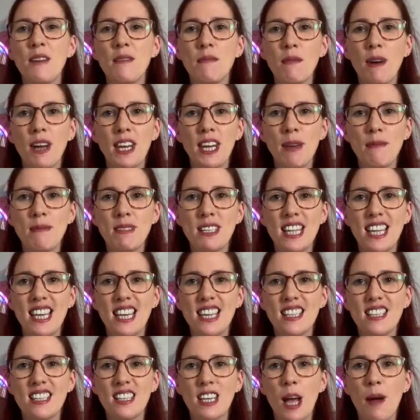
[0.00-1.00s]
My name's
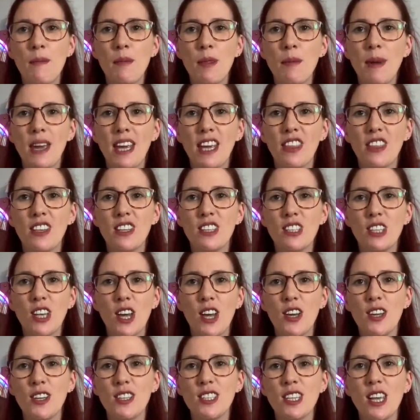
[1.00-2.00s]
Liz, I'm the baker that
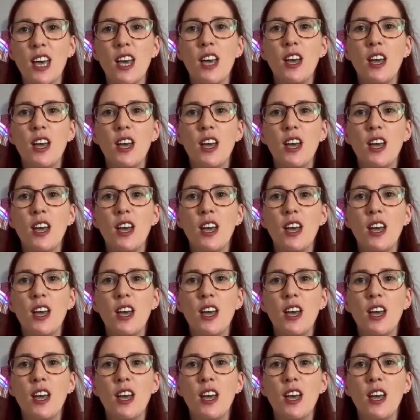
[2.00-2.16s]
sews.